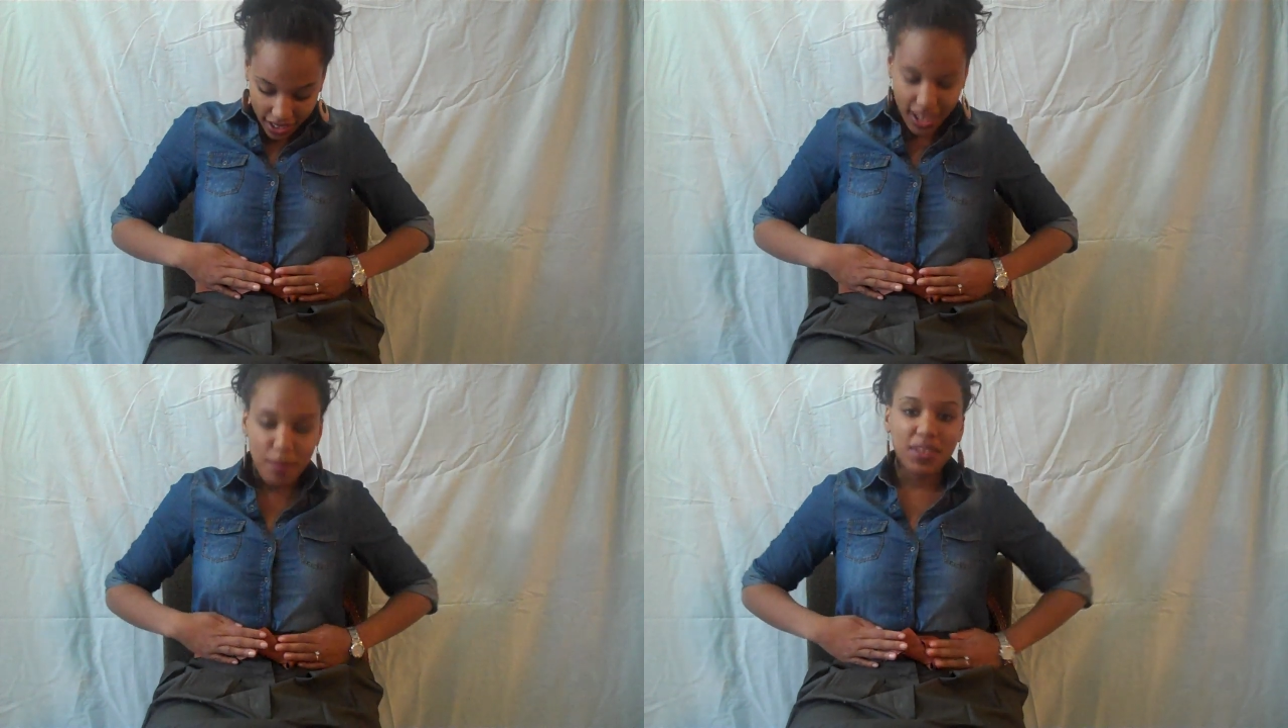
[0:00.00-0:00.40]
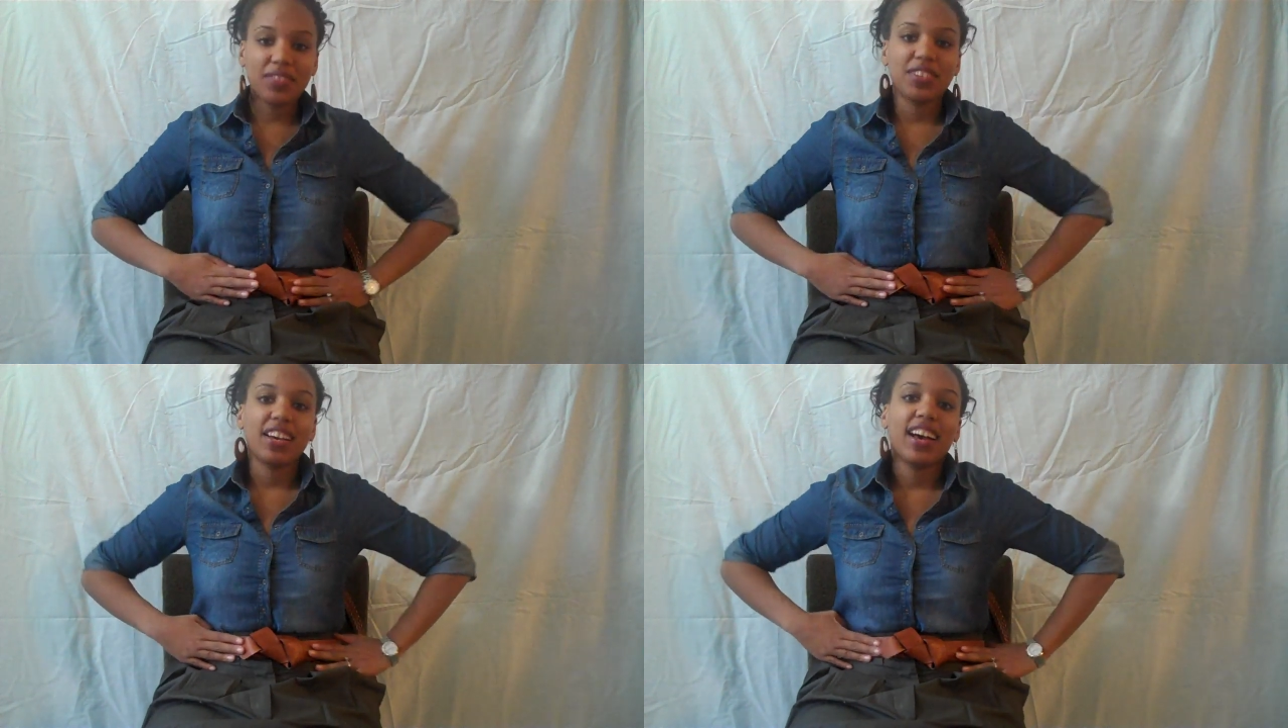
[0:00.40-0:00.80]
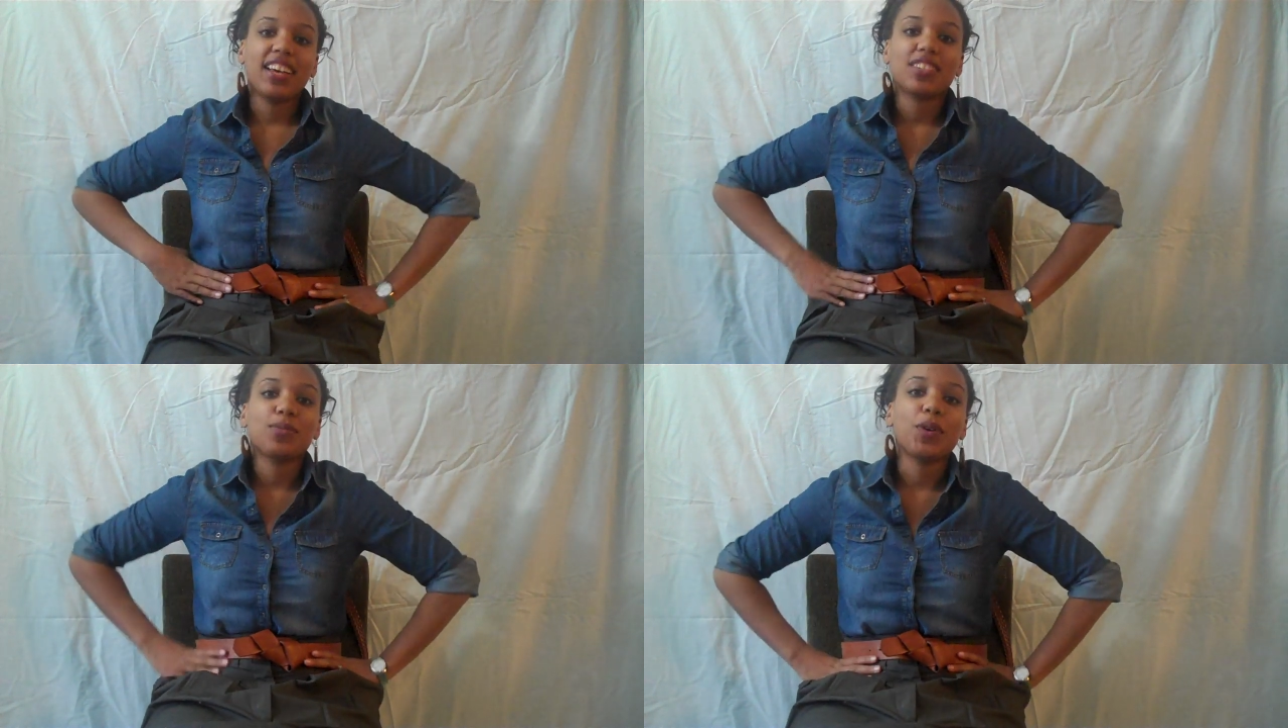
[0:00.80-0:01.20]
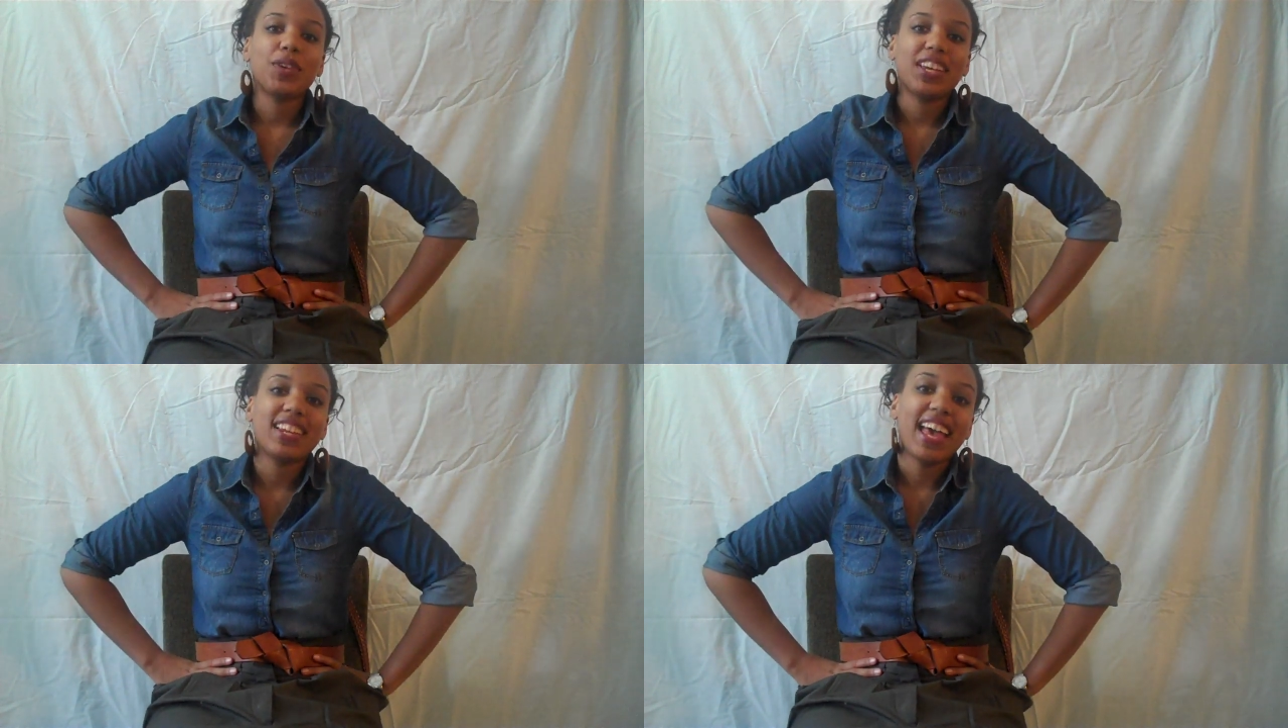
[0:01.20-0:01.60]
a couple of you guys
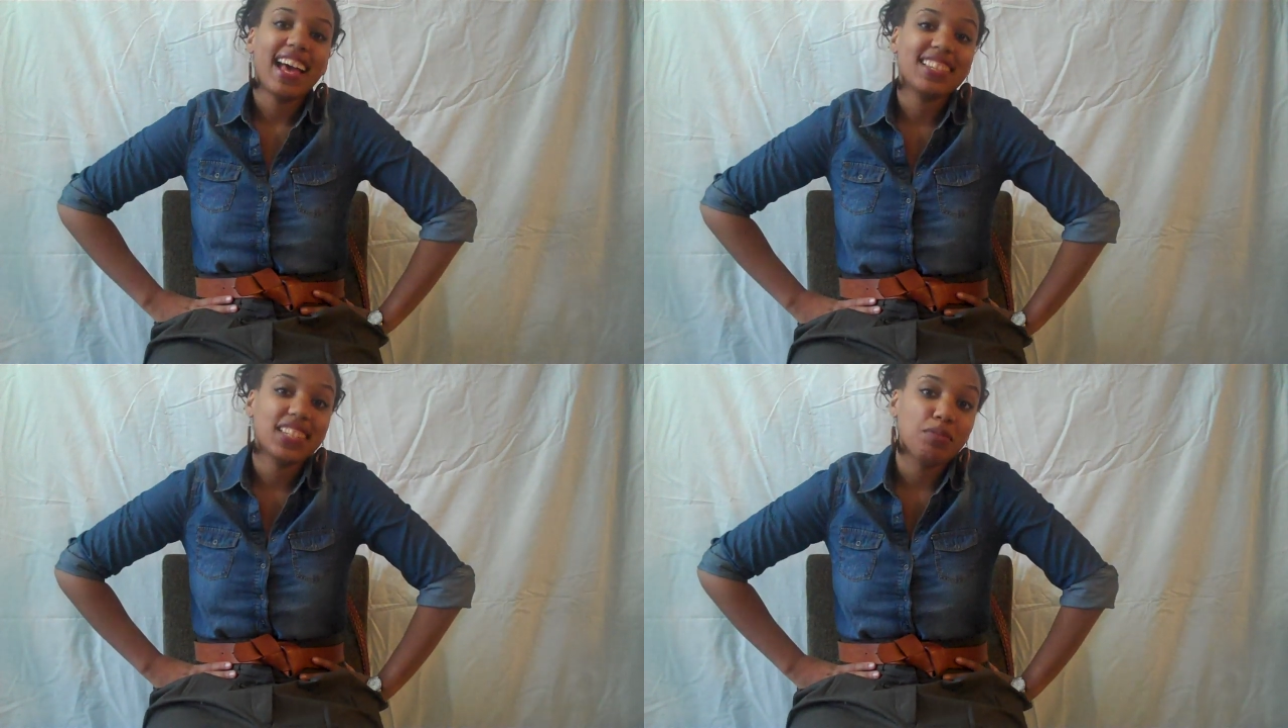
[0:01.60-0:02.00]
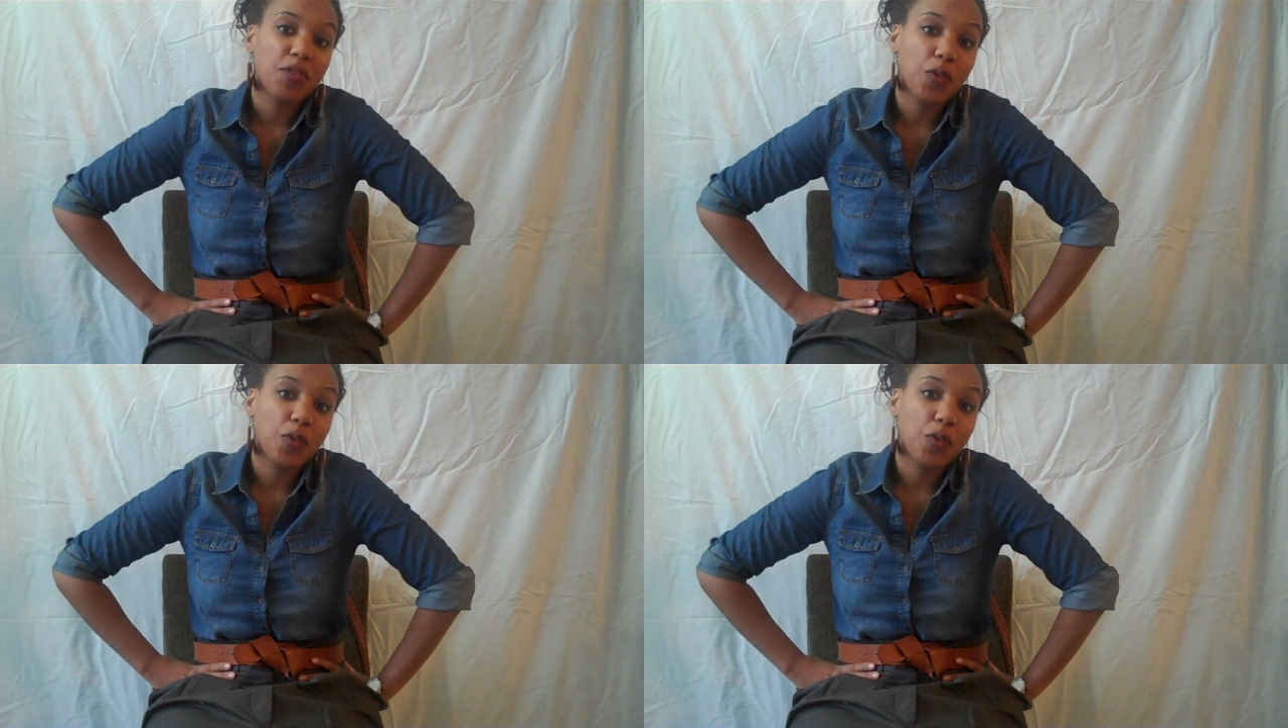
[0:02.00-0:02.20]
wrote in asking me